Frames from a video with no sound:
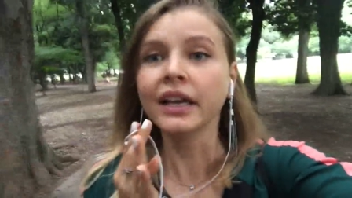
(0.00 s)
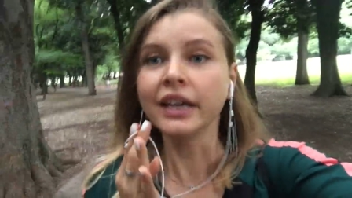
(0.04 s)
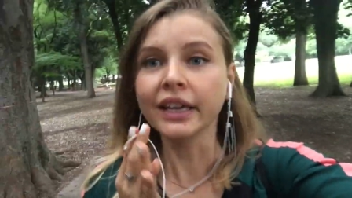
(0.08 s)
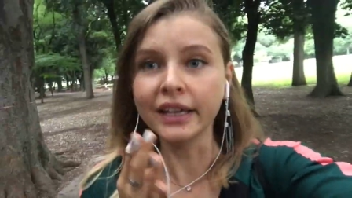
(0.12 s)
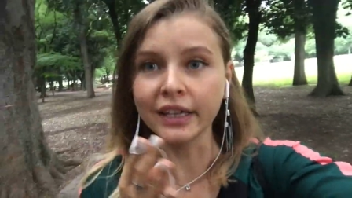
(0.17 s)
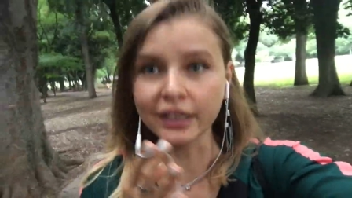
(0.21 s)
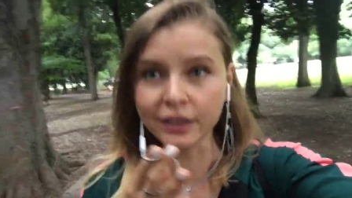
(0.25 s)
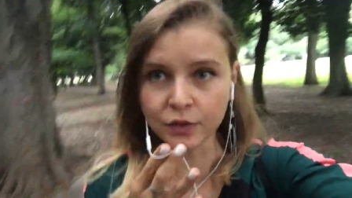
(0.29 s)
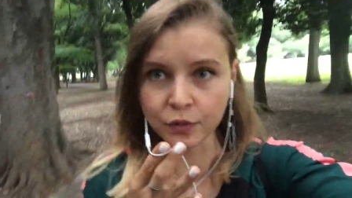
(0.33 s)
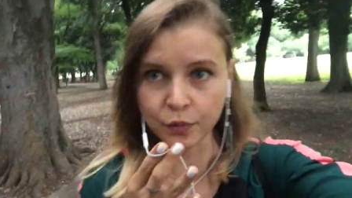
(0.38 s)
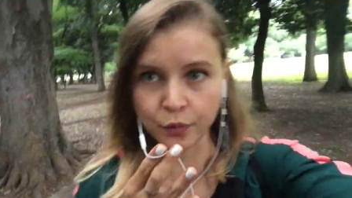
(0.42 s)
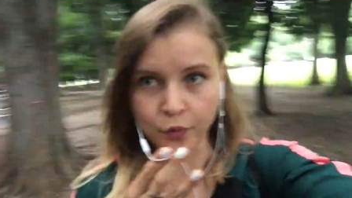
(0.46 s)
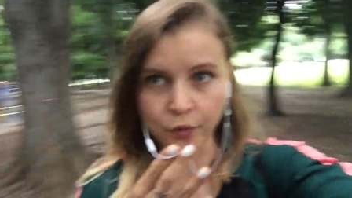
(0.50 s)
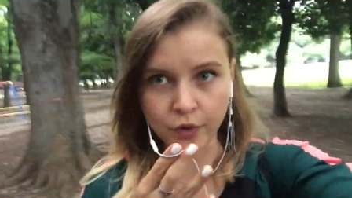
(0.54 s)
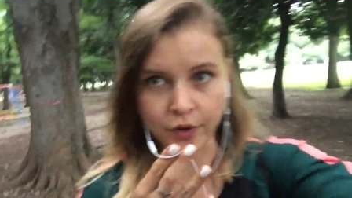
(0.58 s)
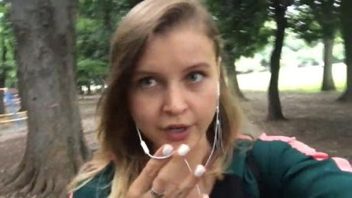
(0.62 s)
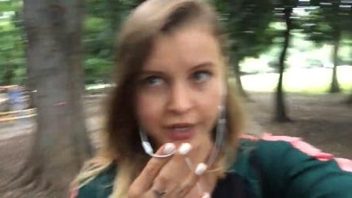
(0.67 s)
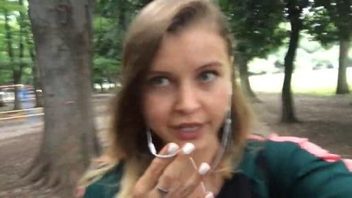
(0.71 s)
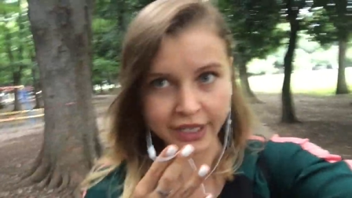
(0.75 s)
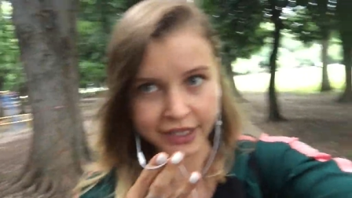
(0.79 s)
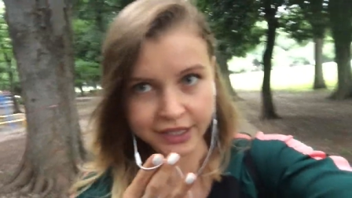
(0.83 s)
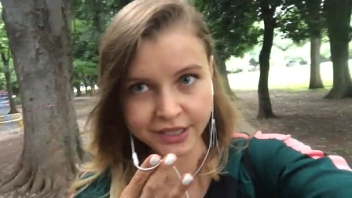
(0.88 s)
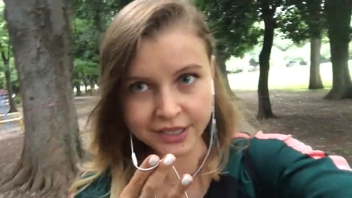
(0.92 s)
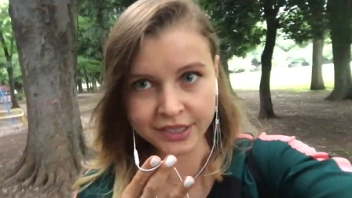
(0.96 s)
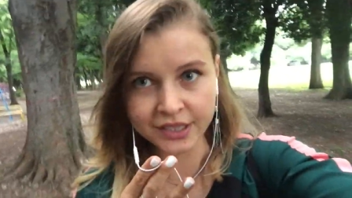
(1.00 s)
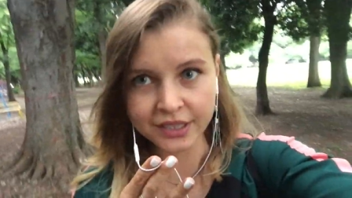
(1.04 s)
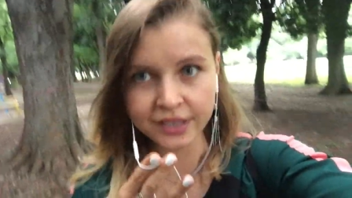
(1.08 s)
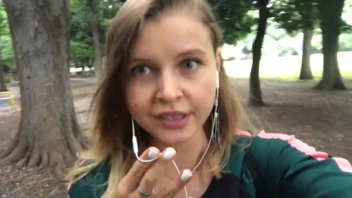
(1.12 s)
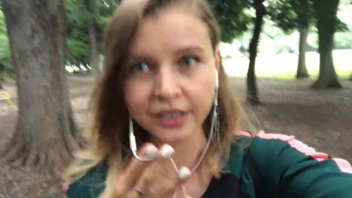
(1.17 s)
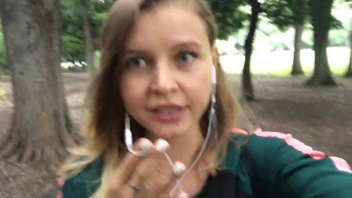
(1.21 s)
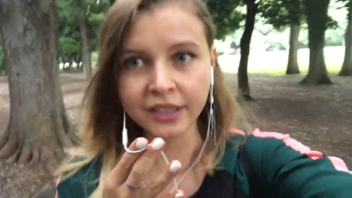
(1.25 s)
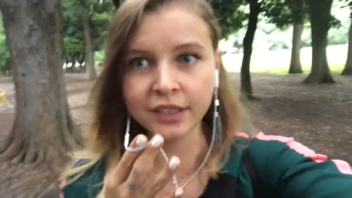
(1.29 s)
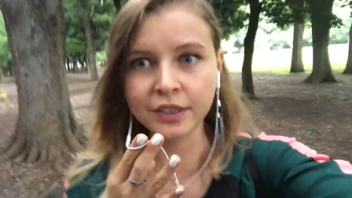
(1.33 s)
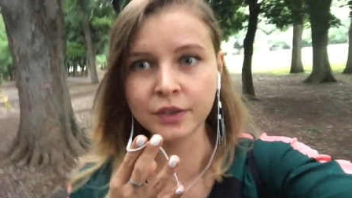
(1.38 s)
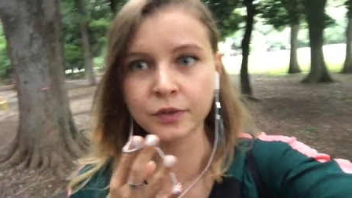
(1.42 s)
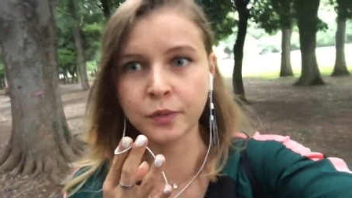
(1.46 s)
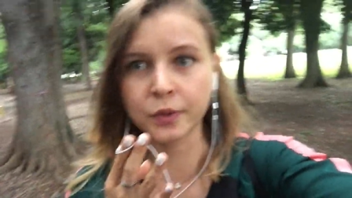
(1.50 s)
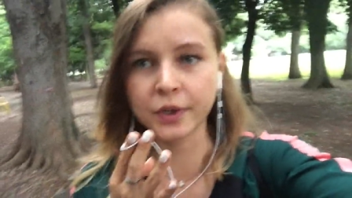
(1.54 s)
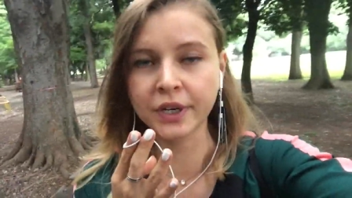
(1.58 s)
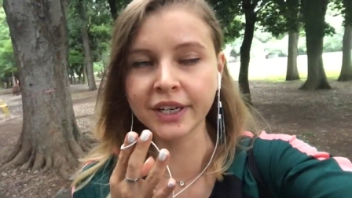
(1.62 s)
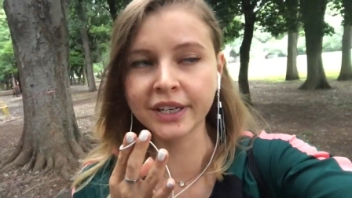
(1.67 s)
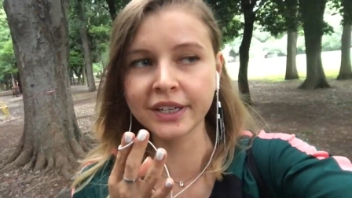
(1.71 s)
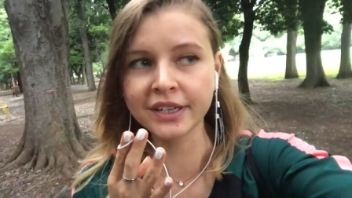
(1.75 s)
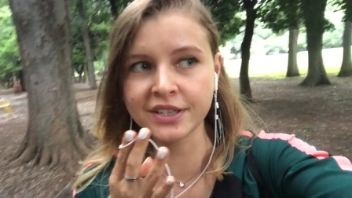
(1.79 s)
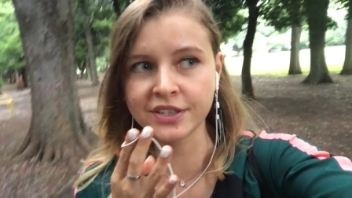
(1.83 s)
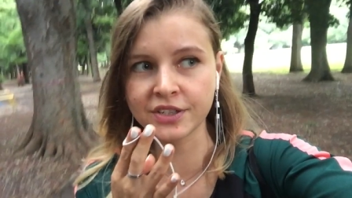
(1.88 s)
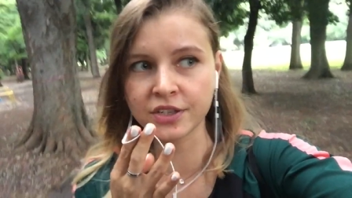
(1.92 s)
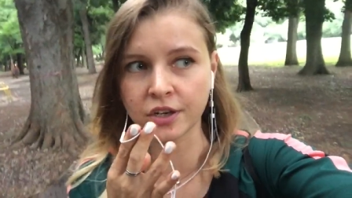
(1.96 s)
It worked. It
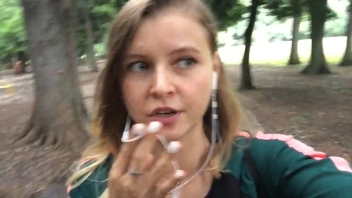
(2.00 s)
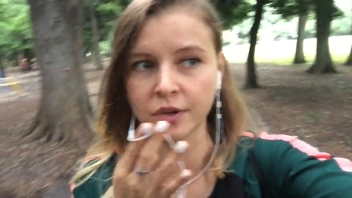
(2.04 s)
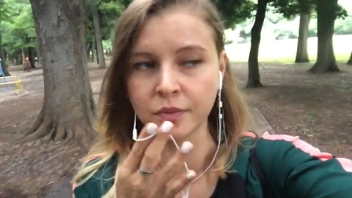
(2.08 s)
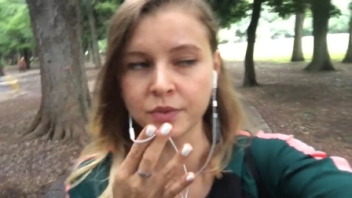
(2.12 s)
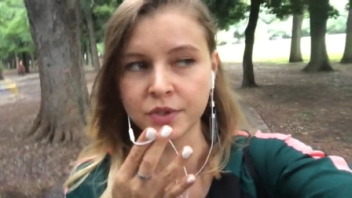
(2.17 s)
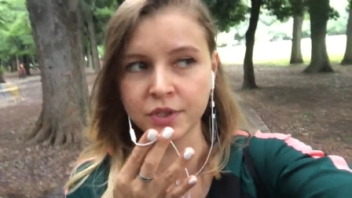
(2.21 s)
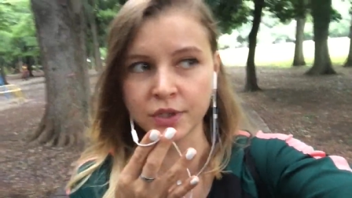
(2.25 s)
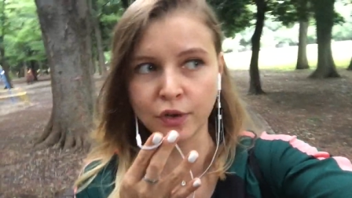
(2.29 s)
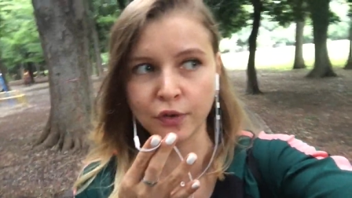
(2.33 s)
worked in terms